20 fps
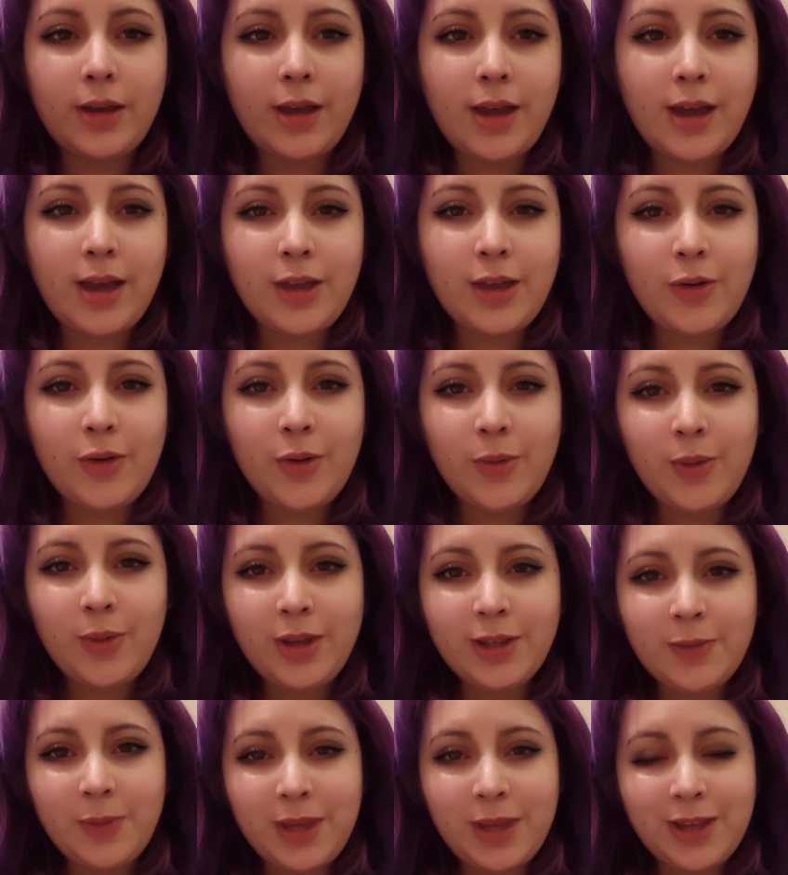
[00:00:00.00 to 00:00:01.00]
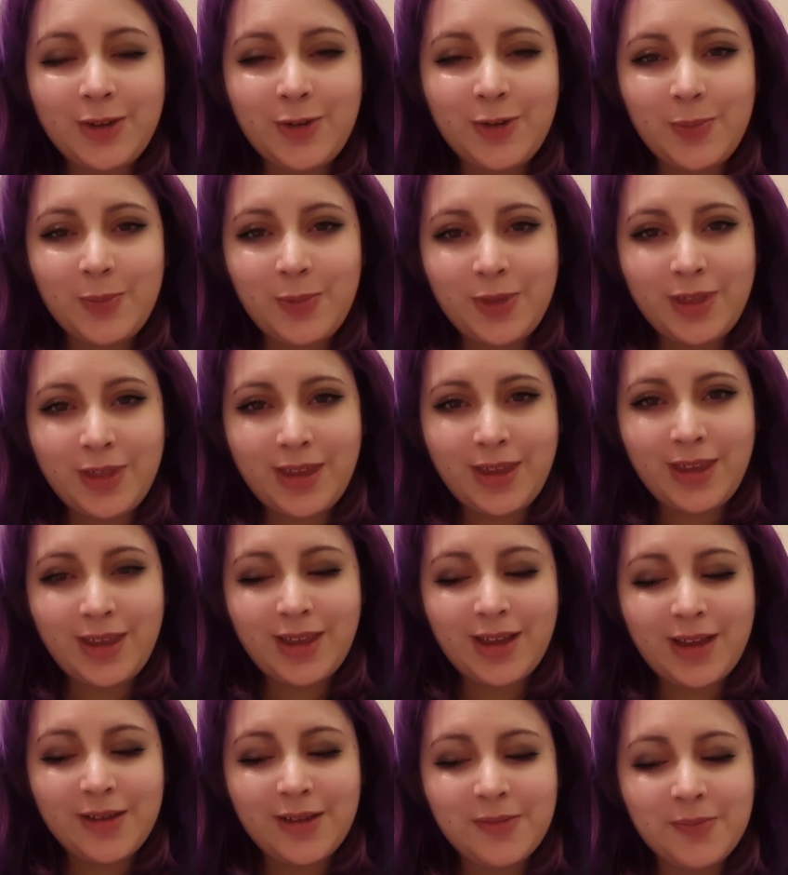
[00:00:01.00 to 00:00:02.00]
I always pick up the
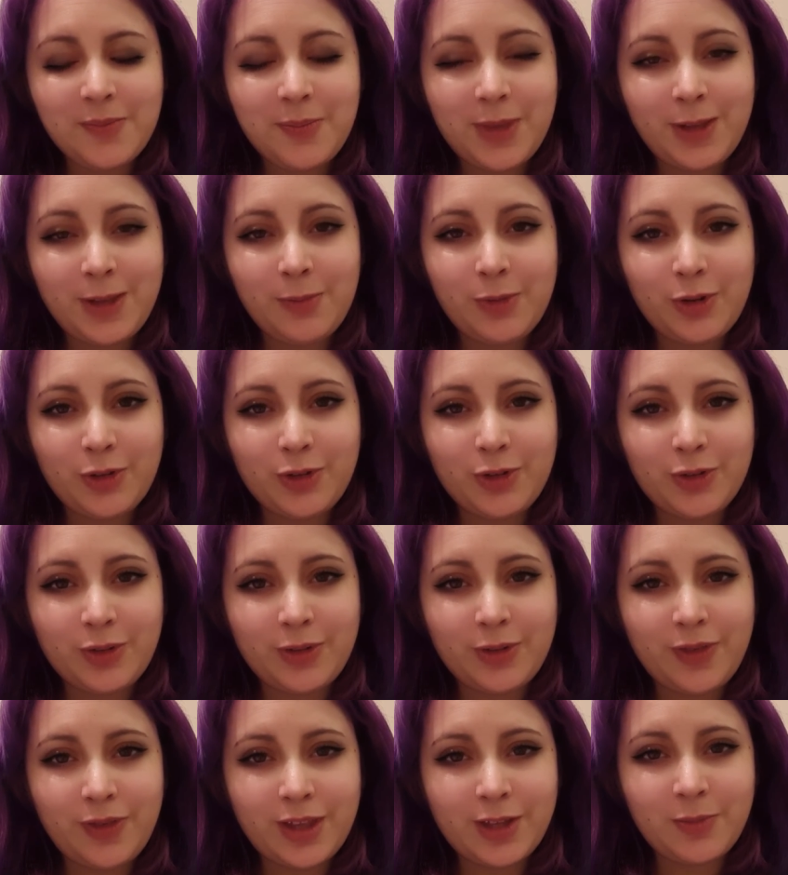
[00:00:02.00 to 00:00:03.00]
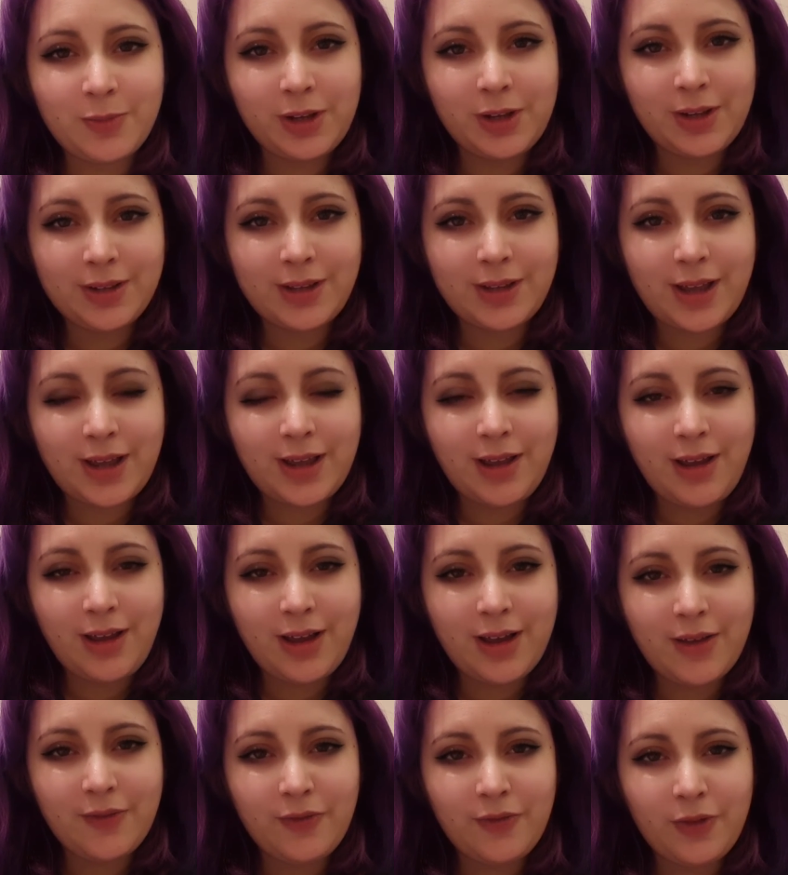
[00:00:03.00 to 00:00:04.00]
big bottle of this because I
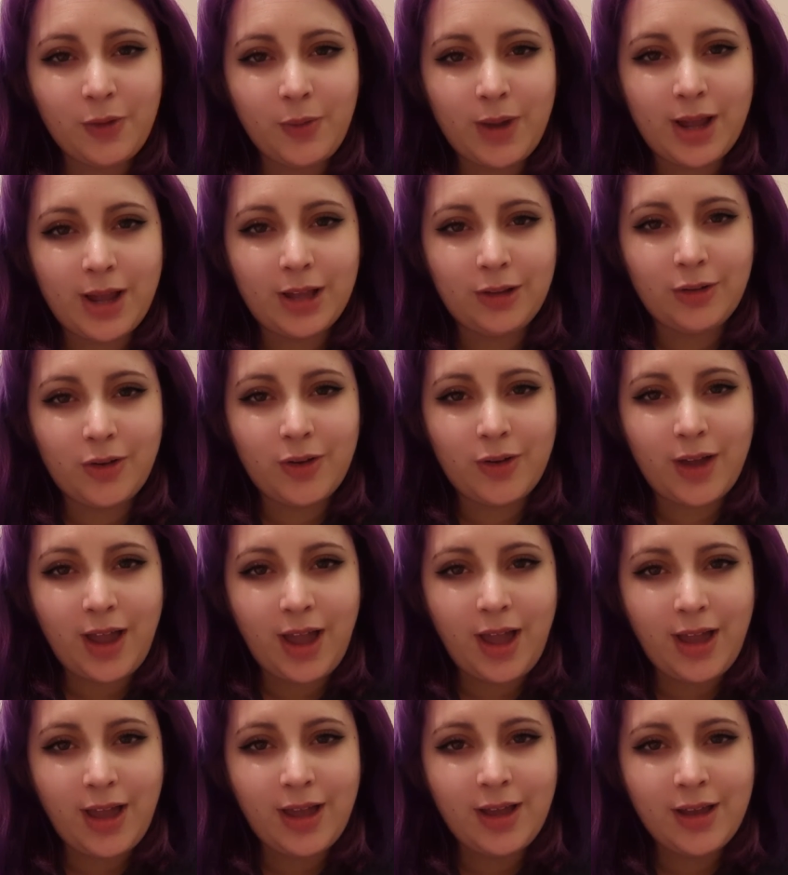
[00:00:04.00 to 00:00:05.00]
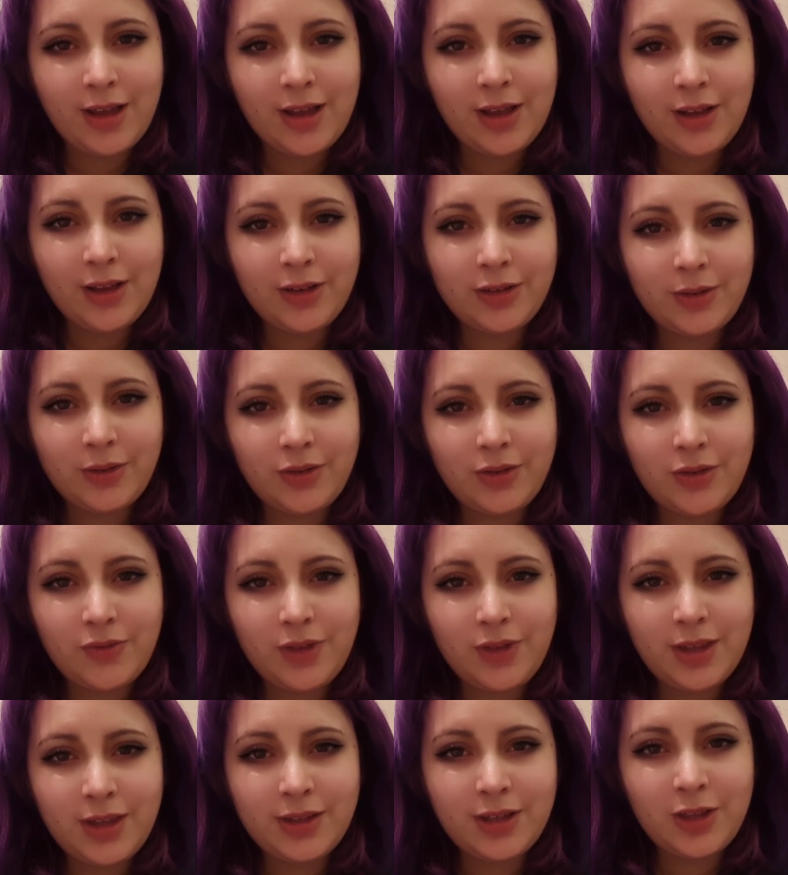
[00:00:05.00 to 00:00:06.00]
have quite long hair, so I don't
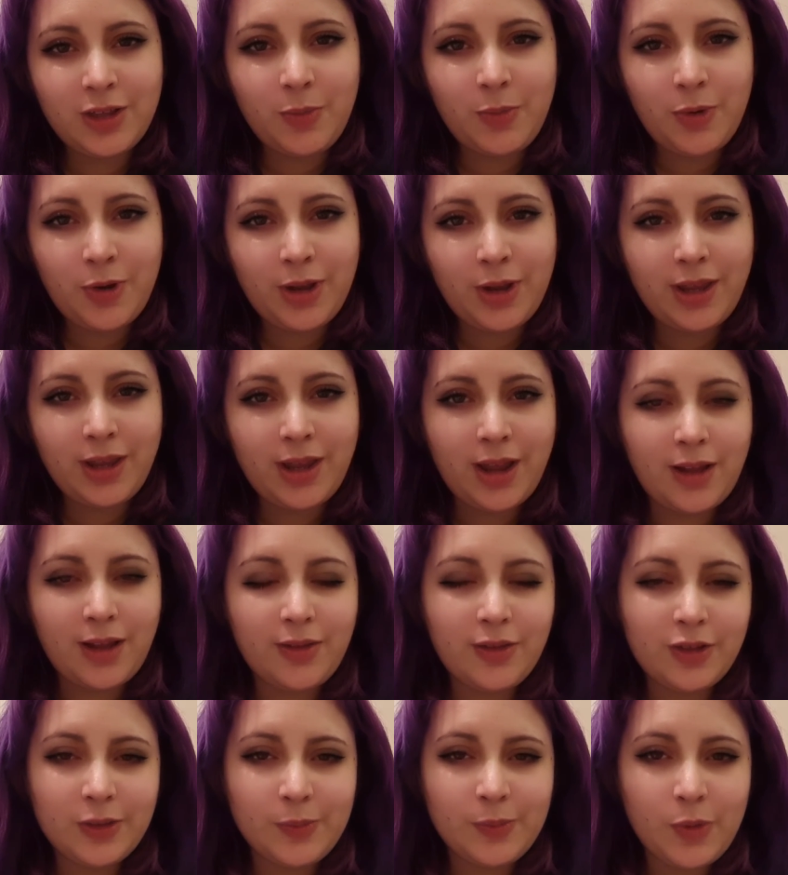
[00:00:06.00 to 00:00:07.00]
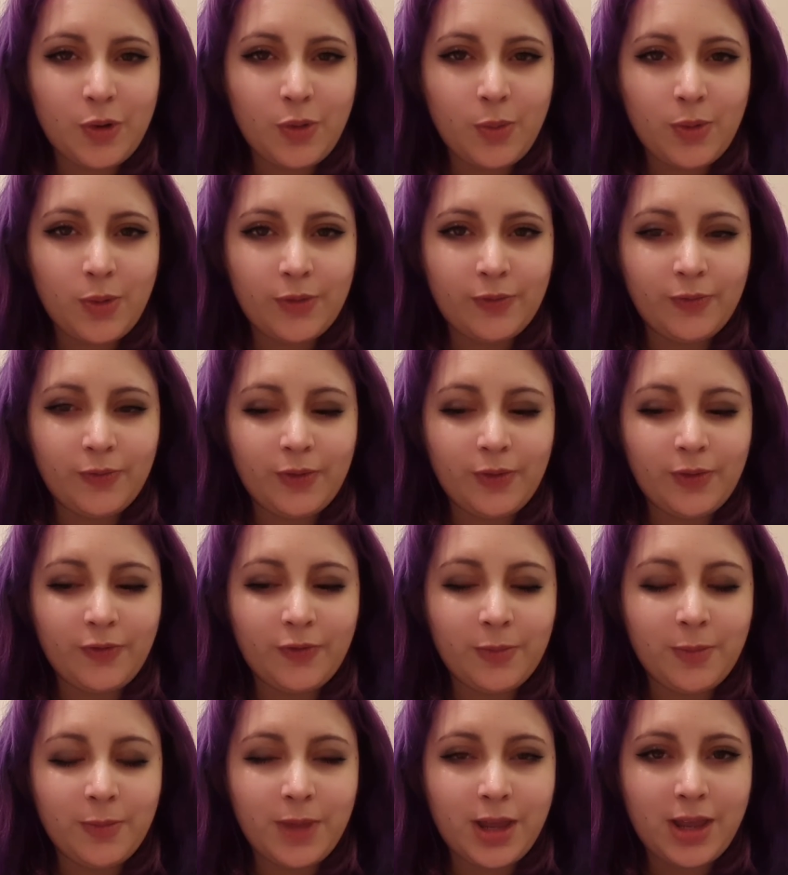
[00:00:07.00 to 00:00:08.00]
really see the point in getting the small one for
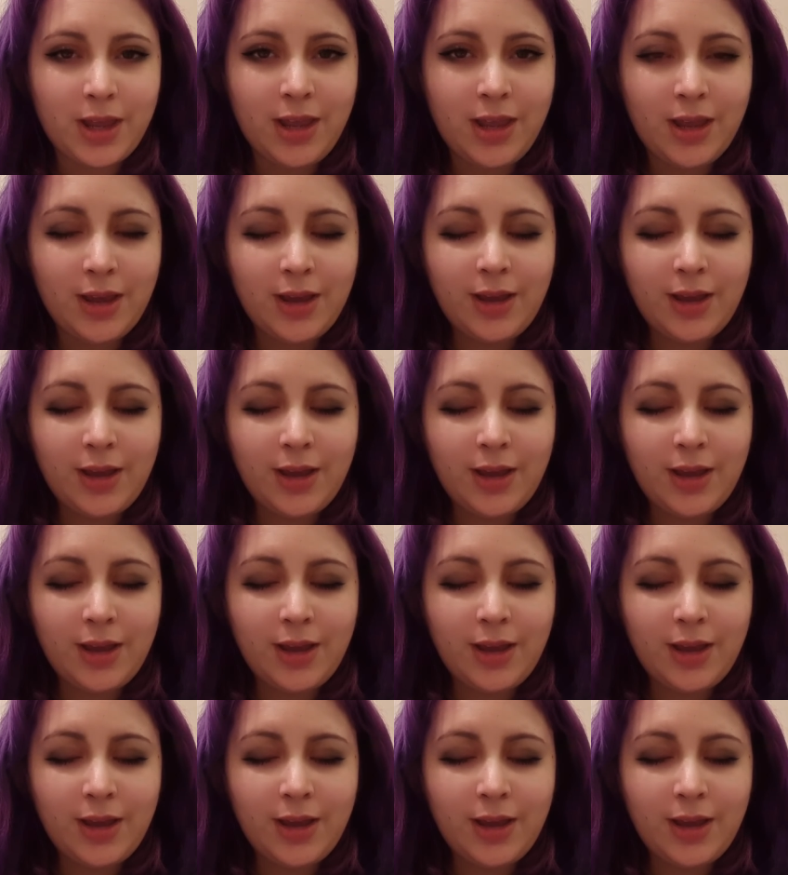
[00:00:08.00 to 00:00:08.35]
me.